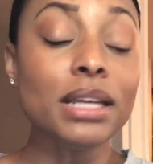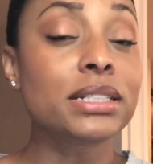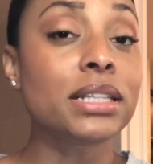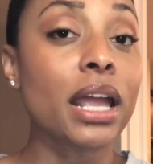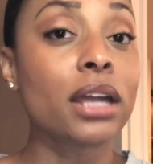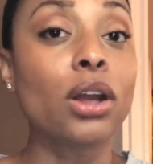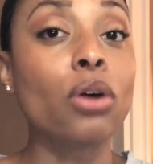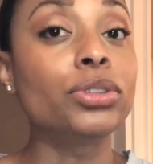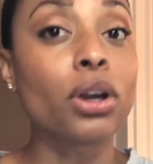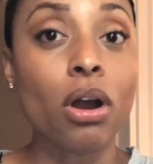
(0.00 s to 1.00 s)
staying
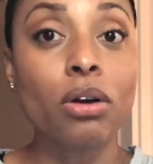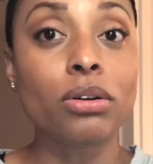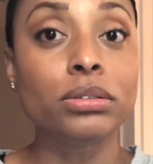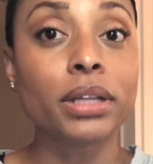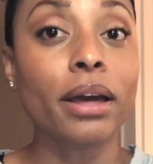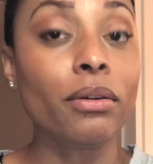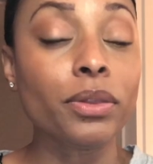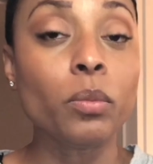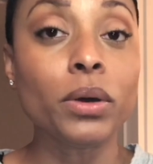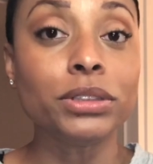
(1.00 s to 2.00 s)
on your own health
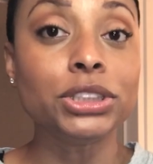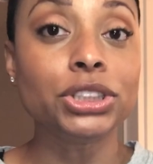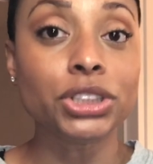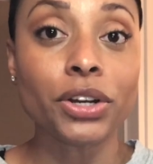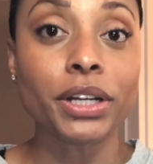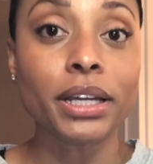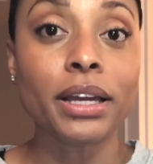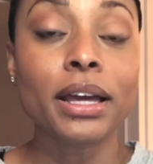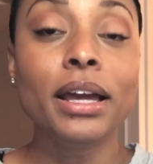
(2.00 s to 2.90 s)
and wellness journey.